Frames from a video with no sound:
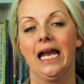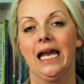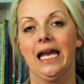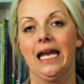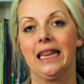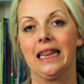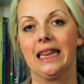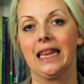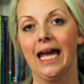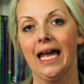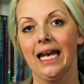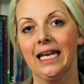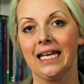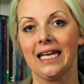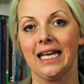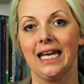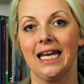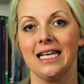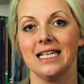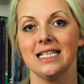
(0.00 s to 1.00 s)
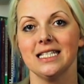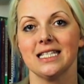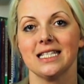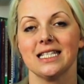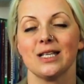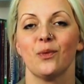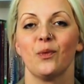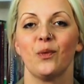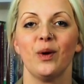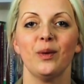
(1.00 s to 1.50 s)
In that
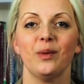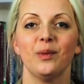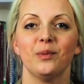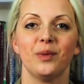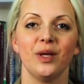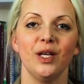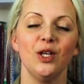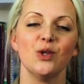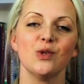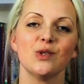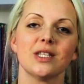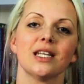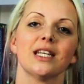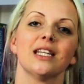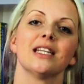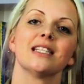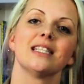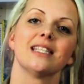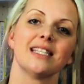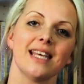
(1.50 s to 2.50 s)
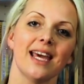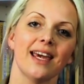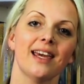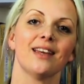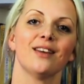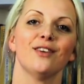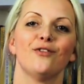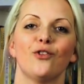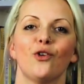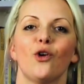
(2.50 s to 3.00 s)
case, we will be using the
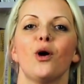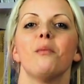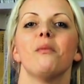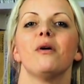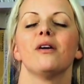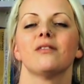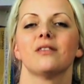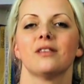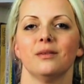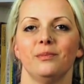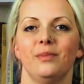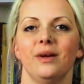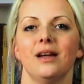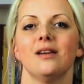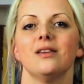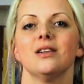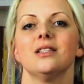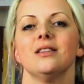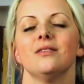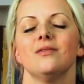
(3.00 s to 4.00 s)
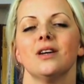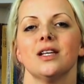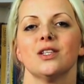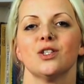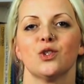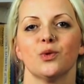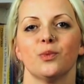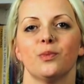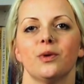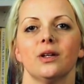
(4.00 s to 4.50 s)
second form of comparative
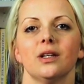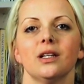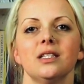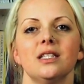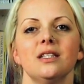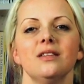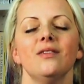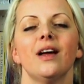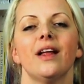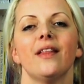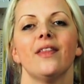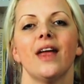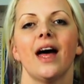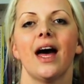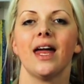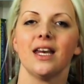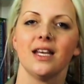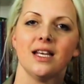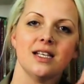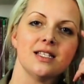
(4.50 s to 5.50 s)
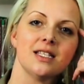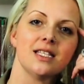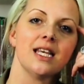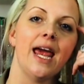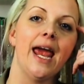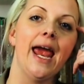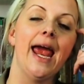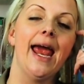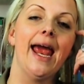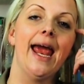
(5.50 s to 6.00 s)
and superlative, and that is
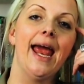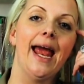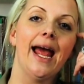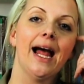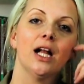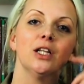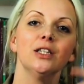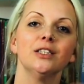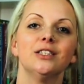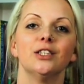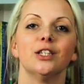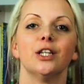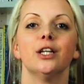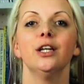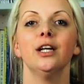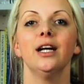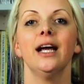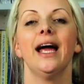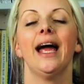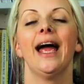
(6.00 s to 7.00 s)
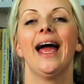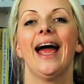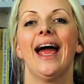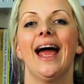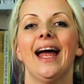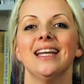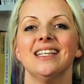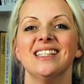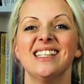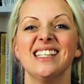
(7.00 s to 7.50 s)
elder
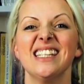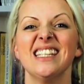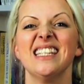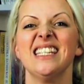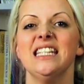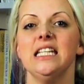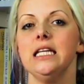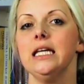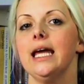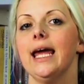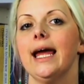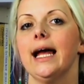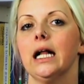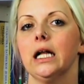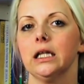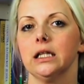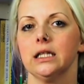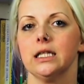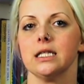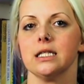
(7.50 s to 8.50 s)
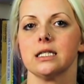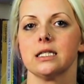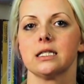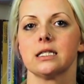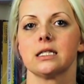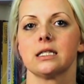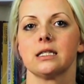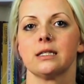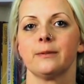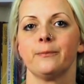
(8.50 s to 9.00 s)
and the
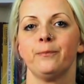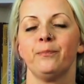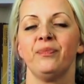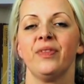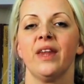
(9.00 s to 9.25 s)
eldest.